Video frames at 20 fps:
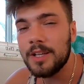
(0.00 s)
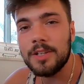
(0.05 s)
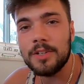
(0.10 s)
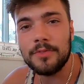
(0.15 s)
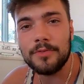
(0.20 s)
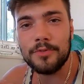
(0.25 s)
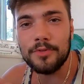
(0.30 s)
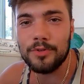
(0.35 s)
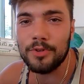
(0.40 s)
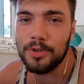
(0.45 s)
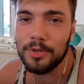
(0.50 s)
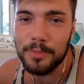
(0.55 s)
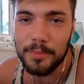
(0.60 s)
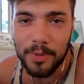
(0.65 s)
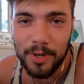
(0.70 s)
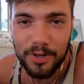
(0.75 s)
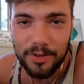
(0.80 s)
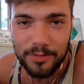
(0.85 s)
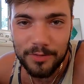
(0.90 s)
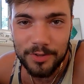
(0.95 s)
And if you're not a
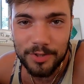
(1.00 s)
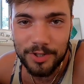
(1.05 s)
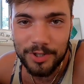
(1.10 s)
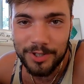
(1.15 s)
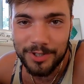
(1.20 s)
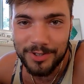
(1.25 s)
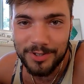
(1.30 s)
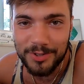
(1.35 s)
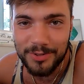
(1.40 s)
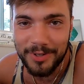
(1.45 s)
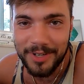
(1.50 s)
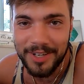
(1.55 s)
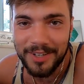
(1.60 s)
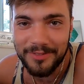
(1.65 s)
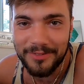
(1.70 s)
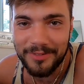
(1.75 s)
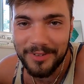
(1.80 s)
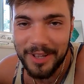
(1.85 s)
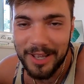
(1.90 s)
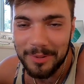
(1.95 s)
part of the Genius
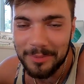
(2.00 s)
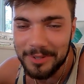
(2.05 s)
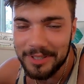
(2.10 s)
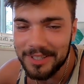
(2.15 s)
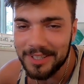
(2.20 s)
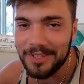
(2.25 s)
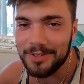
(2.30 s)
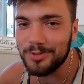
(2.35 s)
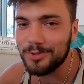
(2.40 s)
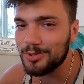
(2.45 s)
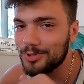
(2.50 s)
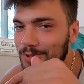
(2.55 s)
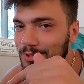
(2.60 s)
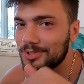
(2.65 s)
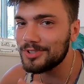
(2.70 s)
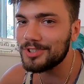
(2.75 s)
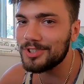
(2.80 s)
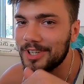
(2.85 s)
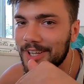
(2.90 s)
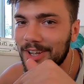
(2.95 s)
Trading family, then you
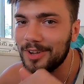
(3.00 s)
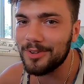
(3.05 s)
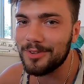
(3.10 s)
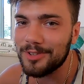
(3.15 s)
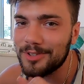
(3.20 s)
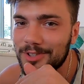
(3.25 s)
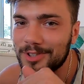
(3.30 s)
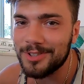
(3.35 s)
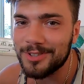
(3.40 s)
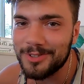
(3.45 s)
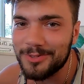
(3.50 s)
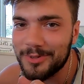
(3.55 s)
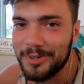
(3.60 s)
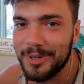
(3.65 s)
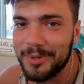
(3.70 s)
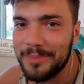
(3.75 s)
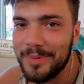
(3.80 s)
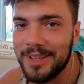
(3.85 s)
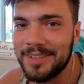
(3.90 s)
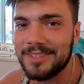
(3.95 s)
should check out the Genius
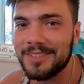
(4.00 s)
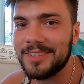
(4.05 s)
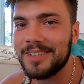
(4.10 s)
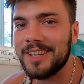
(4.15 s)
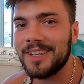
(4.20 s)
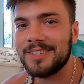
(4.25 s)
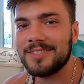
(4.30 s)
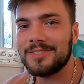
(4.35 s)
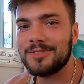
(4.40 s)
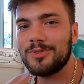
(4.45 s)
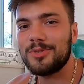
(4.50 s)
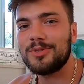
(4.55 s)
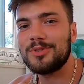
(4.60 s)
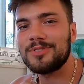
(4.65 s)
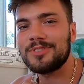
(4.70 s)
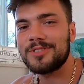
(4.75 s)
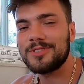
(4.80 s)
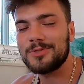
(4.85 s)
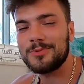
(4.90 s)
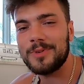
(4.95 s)
Trading Masterclass
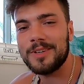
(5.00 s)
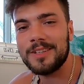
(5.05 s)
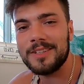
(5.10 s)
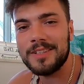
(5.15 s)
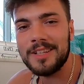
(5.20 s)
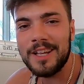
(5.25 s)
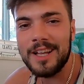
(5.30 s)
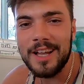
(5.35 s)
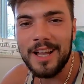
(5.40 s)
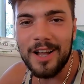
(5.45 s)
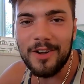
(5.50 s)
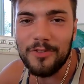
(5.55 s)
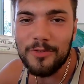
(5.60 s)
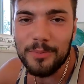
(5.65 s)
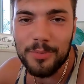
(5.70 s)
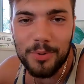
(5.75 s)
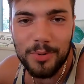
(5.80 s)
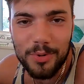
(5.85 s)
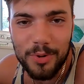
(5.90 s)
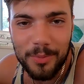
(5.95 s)
course as well.
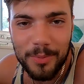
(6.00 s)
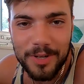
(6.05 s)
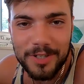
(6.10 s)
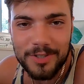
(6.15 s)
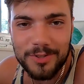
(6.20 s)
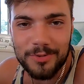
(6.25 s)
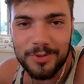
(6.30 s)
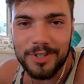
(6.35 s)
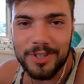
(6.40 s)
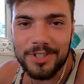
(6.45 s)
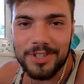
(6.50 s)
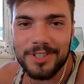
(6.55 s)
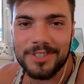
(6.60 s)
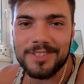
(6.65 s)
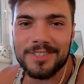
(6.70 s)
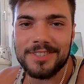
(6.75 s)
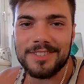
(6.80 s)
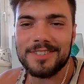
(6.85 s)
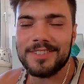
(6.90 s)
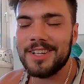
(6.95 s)
Put all my
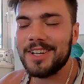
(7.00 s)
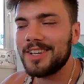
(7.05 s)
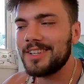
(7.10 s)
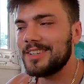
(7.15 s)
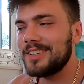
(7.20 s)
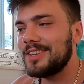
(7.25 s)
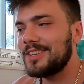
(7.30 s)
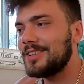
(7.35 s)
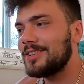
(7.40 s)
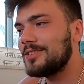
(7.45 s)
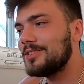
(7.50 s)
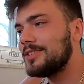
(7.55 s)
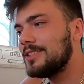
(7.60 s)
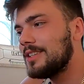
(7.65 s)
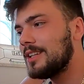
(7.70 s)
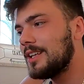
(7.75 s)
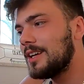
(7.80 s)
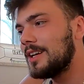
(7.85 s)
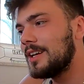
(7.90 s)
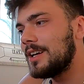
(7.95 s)
strategies inside there,
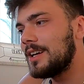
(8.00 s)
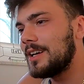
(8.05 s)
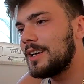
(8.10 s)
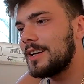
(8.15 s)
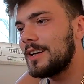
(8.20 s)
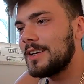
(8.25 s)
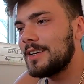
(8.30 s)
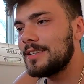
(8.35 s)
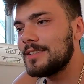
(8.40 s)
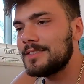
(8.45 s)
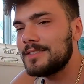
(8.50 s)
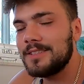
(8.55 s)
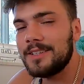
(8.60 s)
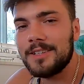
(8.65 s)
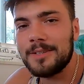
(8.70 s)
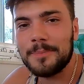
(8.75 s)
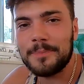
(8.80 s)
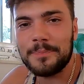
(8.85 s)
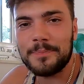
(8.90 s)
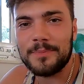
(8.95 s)
and
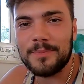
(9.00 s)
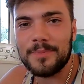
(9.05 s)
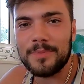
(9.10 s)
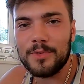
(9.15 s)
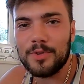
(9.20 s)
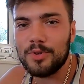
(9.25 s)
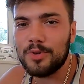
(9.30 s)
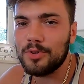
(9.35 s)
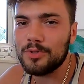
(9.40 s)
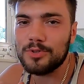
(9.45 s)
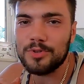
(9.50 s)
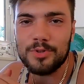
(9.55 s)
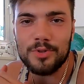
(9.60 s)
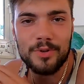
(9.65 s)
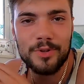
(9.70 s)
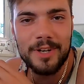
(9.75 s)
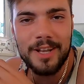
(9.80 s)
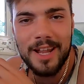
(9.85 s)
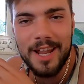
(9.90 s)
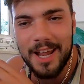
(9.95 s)
yeah, you're going to
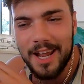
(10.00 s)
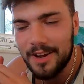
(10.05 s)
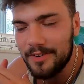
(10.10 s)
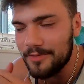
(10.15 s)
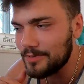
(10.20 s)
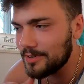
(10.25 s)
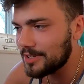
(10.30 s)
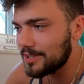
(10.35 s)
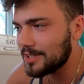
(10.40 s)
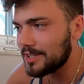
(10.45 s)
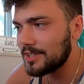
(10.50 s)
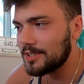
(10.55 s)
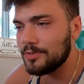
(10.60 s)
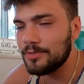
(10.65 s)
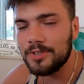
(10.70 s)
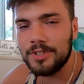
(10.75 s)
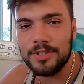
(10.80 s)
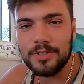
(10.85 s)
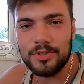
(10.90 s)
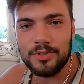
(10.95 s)
learn everything you
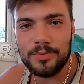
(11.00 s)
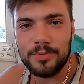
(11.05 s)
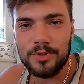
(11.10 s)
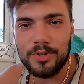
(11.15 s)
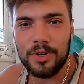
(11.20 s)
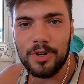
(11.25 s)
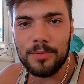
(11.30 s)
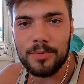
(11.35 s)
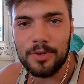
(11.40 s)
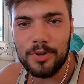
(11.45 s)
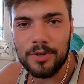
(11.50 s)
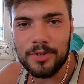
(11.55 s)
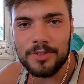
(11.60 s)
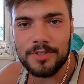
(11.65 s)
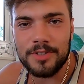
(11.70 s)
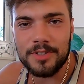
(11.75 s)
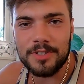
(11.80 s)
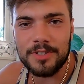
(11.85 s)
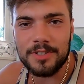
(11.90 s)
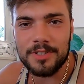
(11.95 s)
need to become a
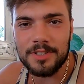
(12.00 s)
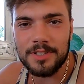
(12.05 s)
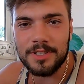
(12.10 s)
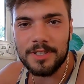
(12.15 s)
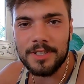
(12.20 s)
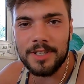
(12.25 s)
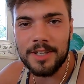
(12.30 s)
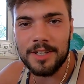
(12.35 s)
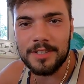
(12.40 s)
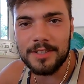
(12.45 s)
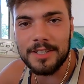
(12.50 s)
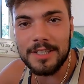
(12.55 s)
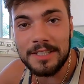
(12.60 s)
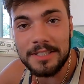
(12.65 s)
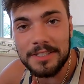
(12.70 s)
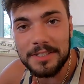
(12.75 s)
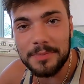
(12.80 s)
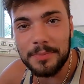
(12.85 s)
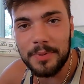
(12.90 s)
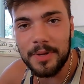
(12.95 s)
consistently and
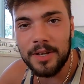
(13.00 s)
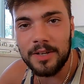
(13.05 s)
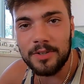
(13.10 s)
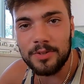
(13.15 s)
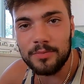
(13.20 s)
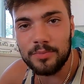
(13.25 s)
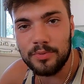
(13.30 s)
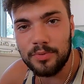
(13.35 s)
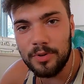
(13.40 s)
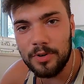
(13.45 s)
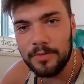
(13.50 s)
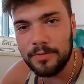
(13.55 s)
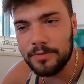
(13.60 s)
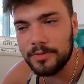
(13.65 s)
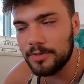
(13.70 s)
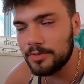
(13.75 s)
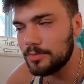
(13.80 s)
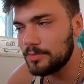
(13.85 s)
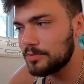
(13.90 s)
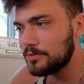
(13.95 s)
independent
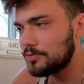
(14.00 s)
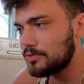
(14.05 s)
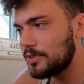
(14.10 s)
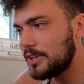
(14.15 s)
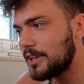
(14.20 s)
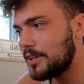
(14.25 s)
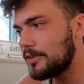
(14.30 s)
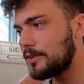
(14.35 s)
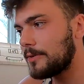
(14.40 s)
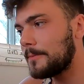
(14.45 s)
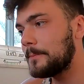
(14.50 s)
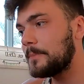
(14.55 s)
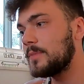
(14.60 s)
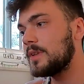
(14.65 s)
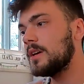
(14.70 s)
profitable trader.